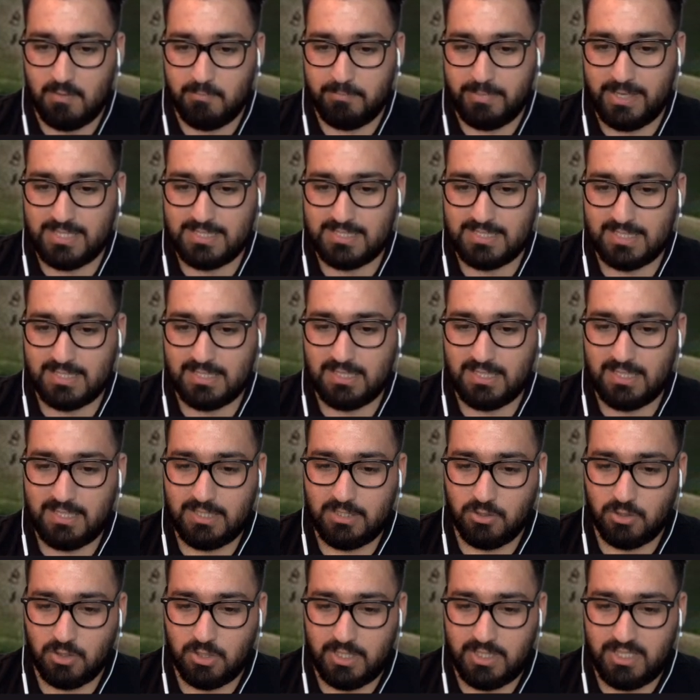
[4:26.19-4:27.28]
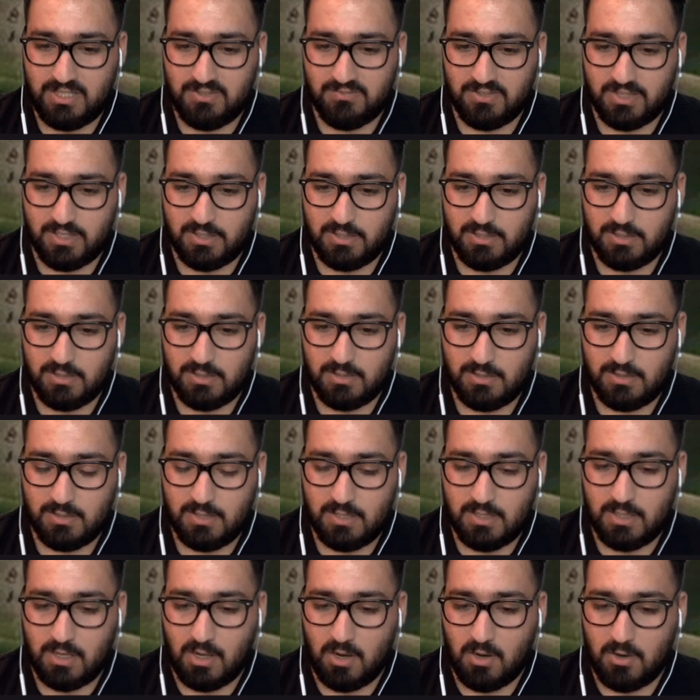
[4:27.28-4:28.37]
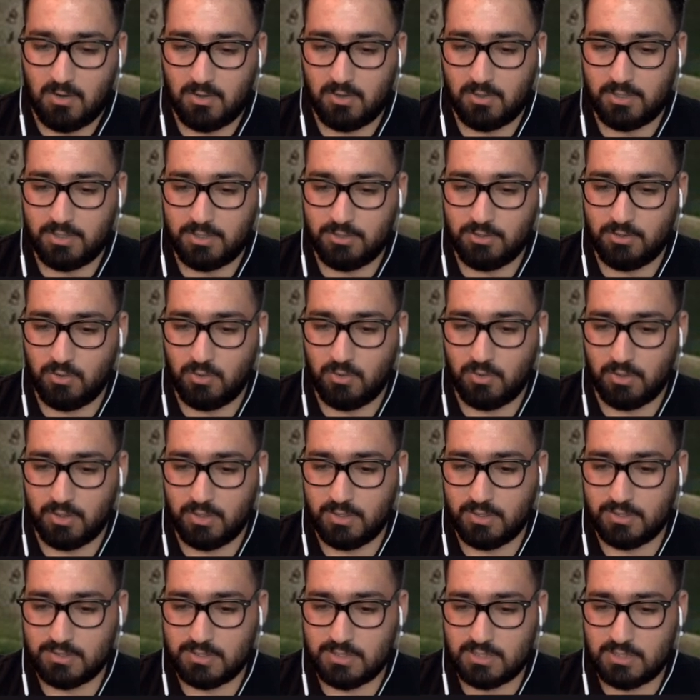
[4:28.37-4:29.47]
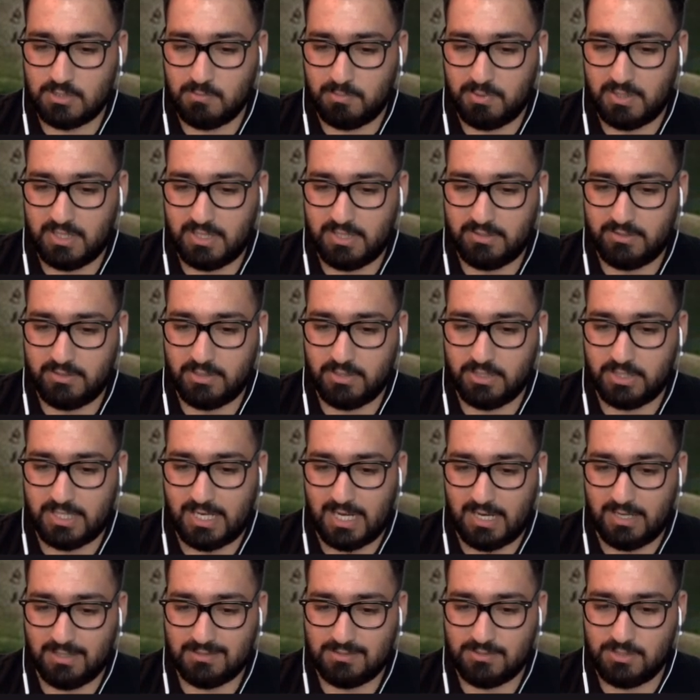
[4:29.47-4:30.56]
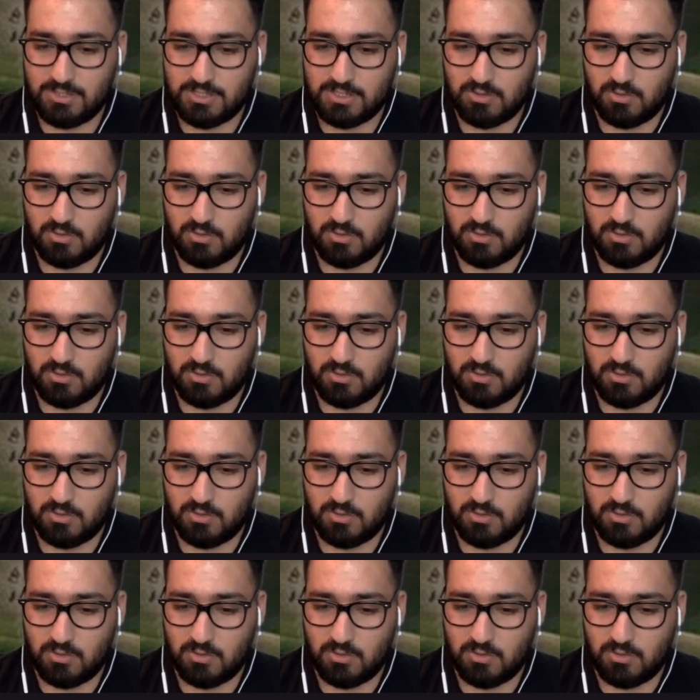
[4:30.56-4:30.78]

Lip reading: Basically, your even are your superior characters,